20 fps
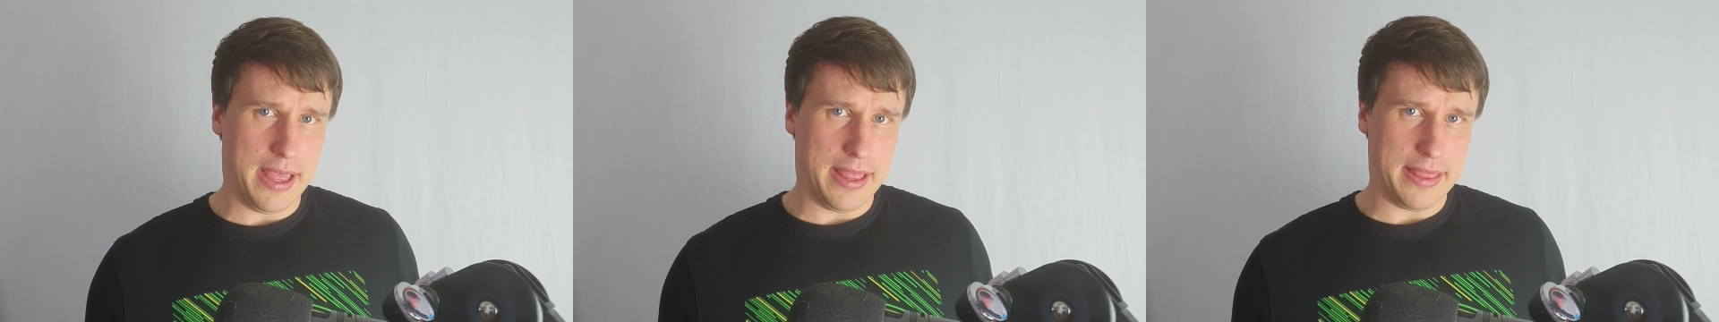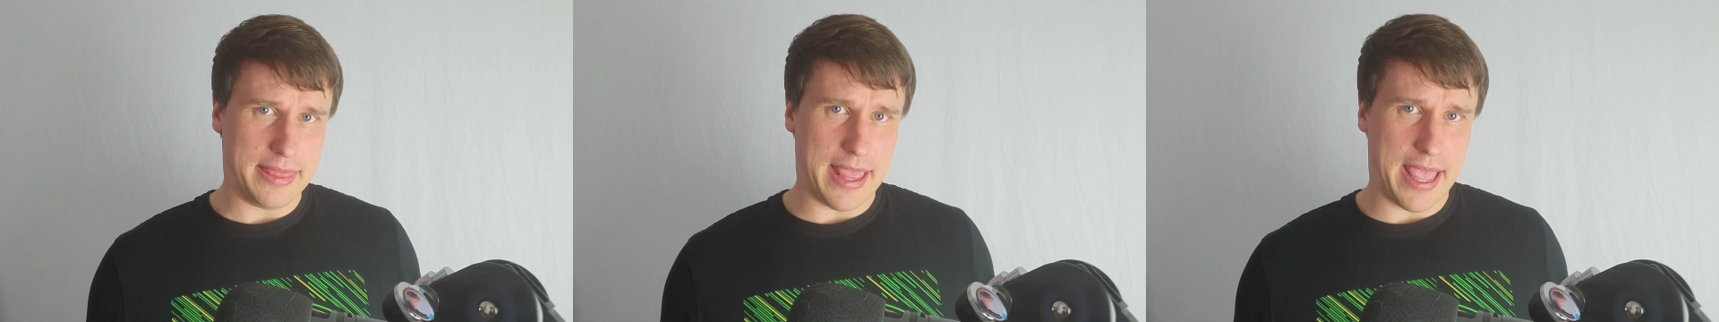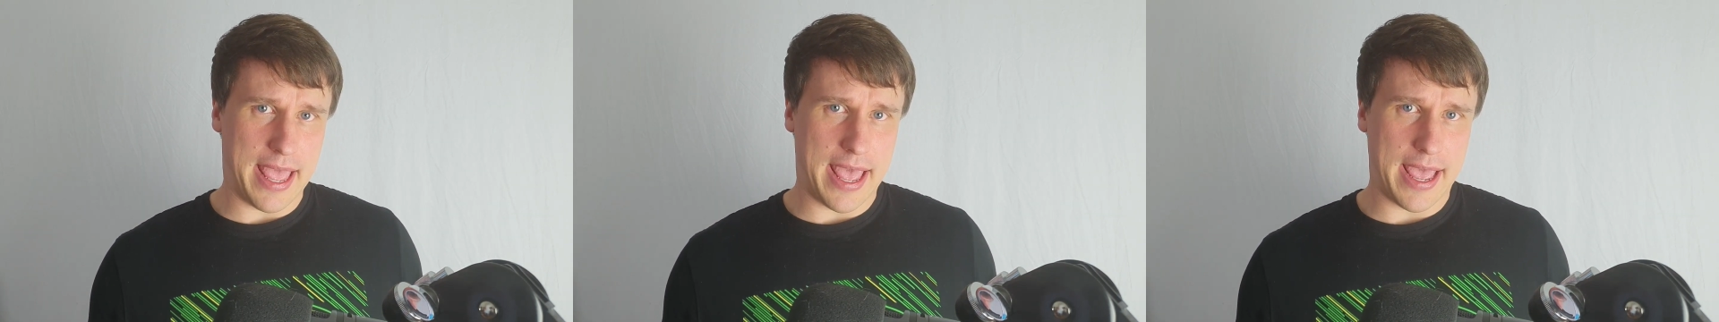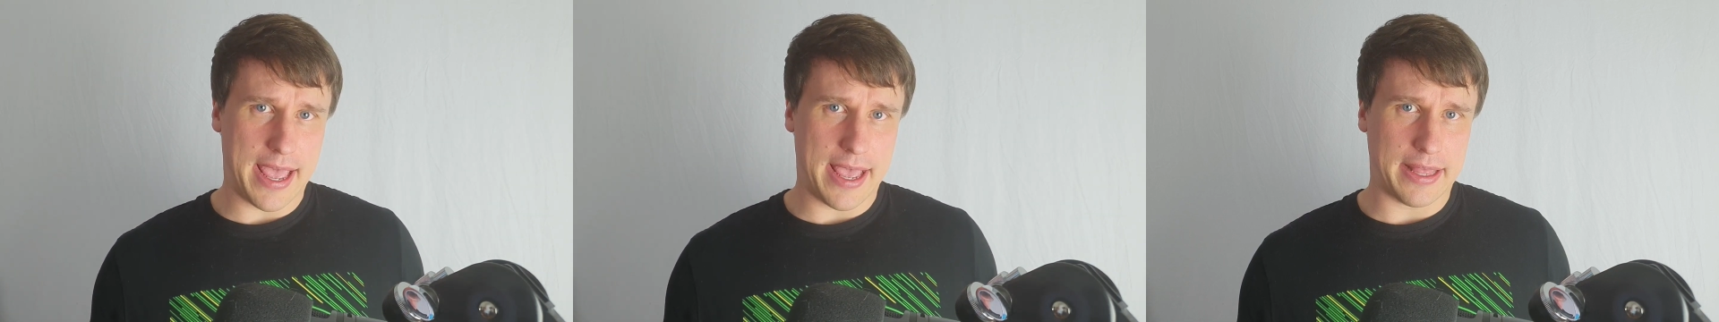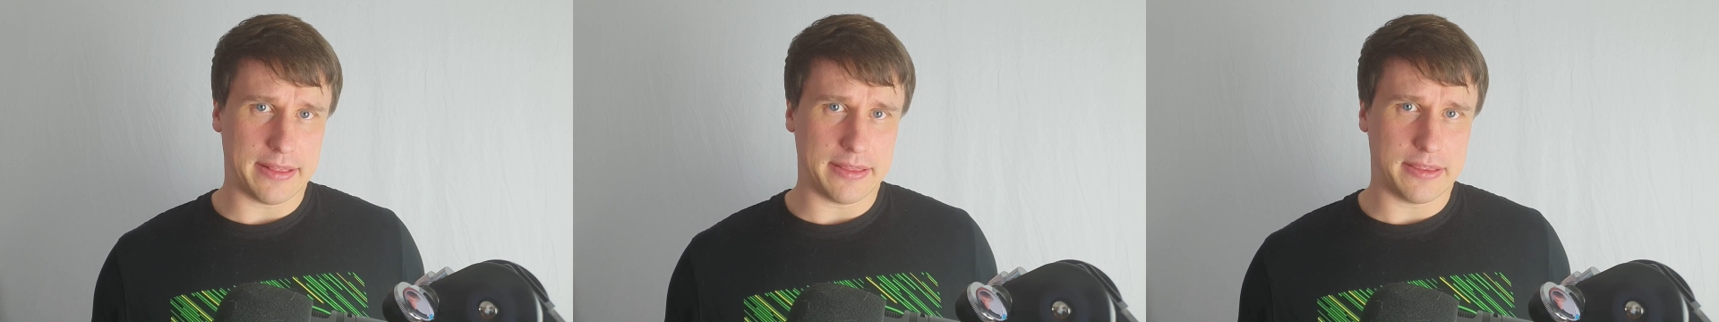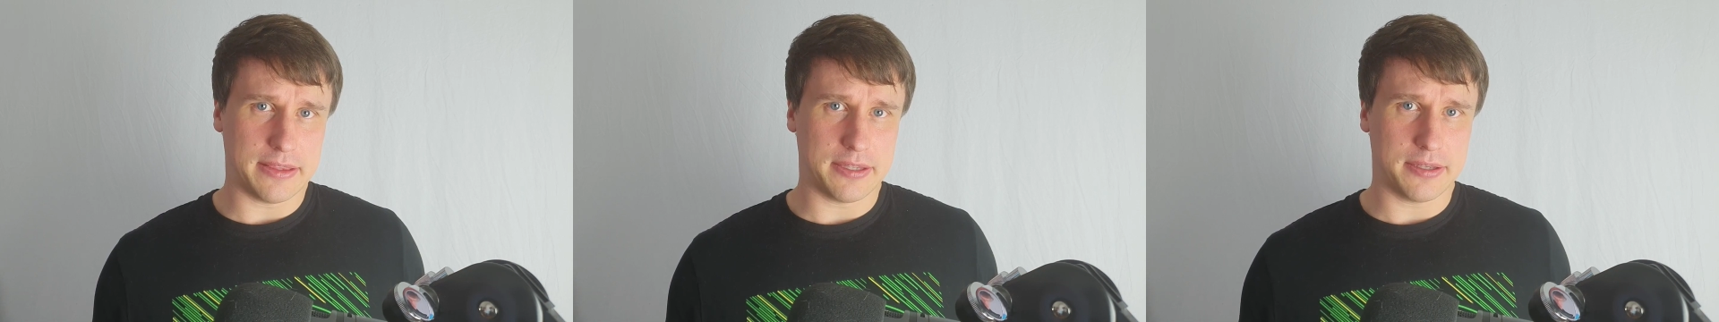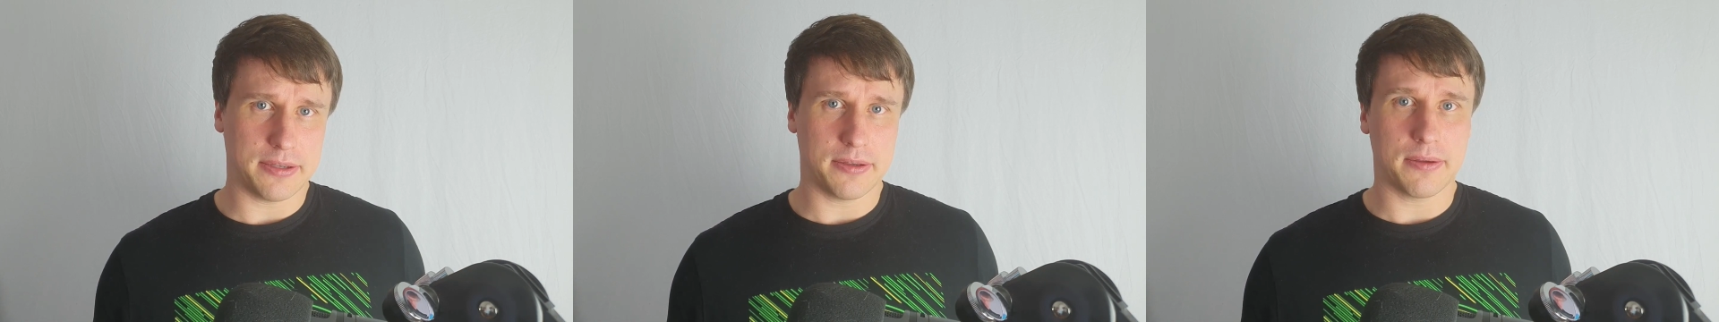
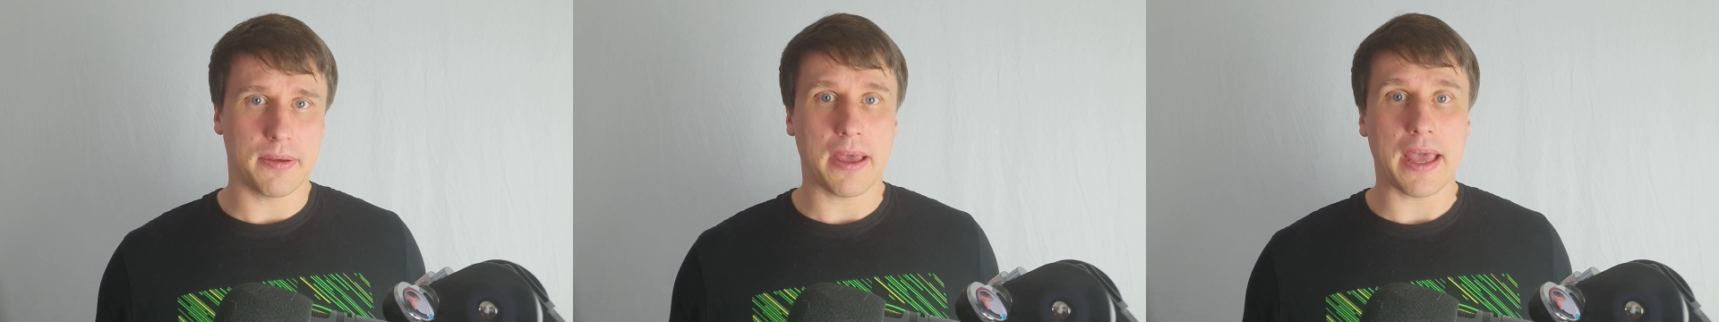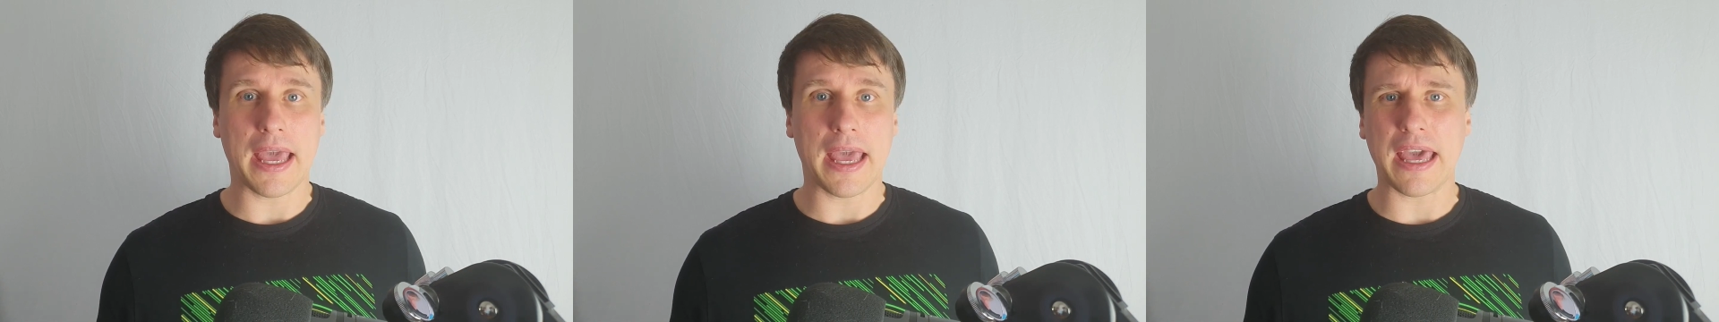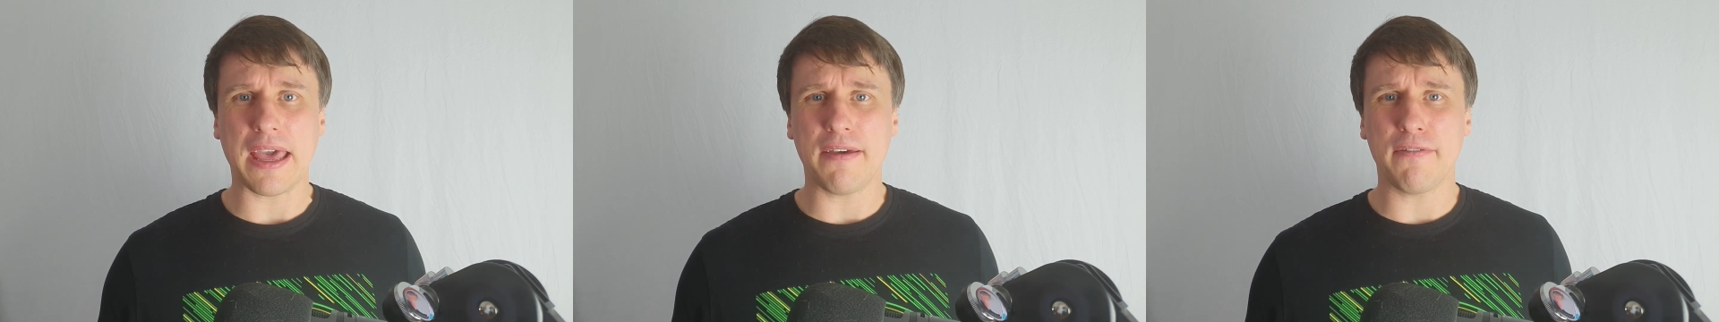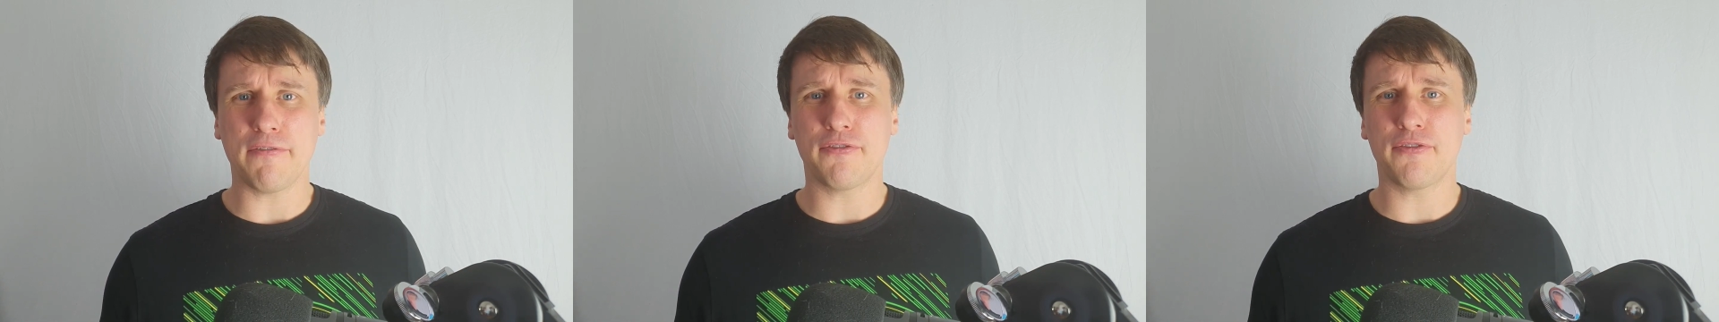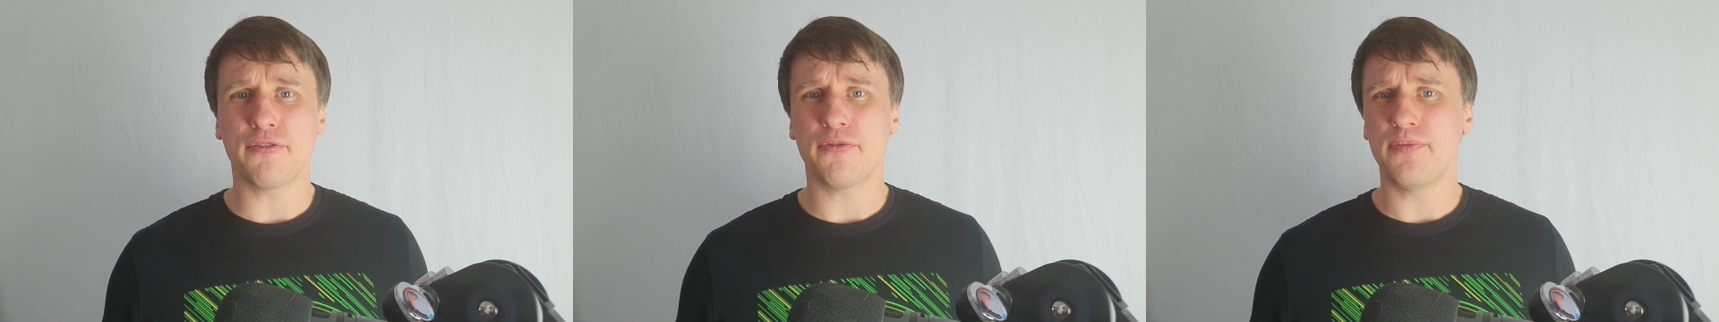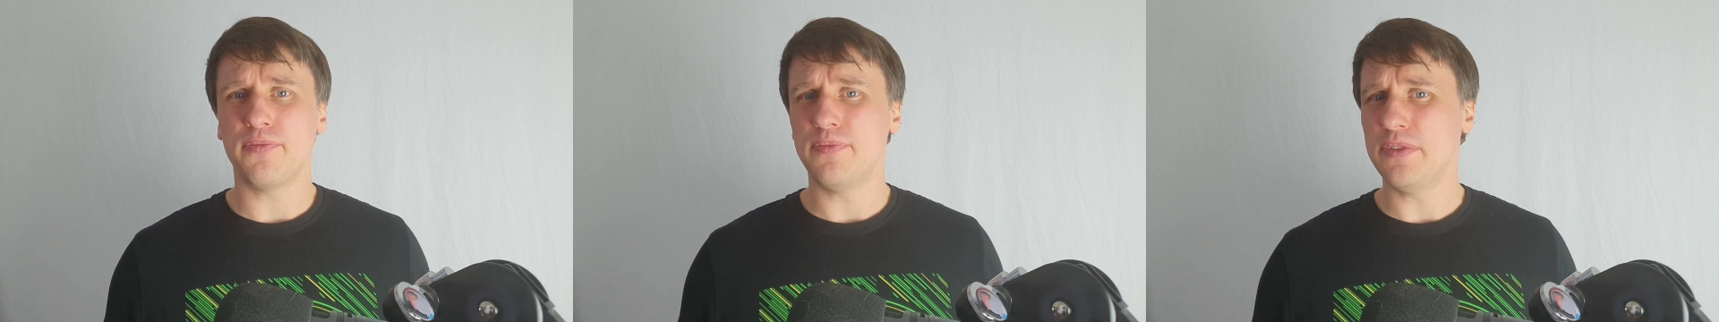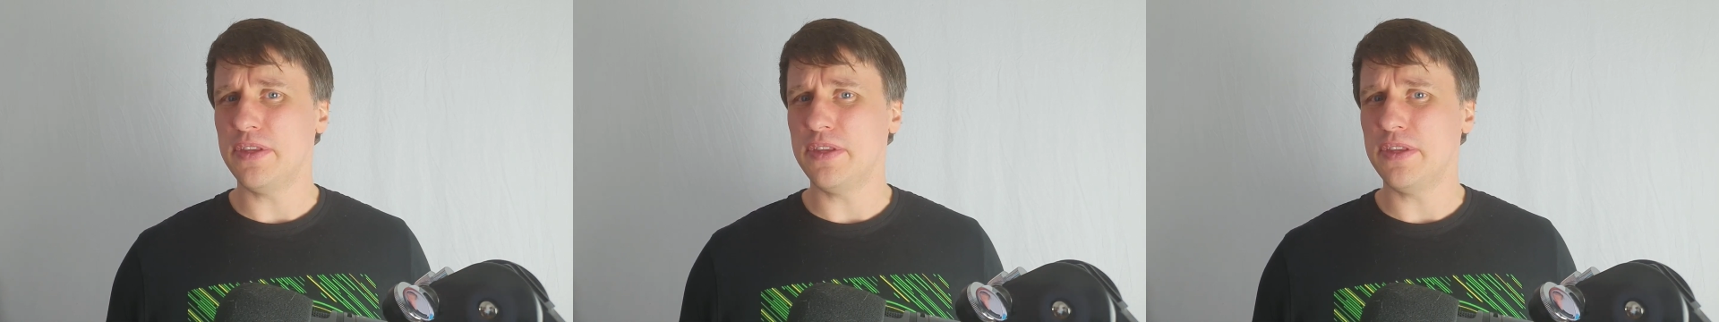that have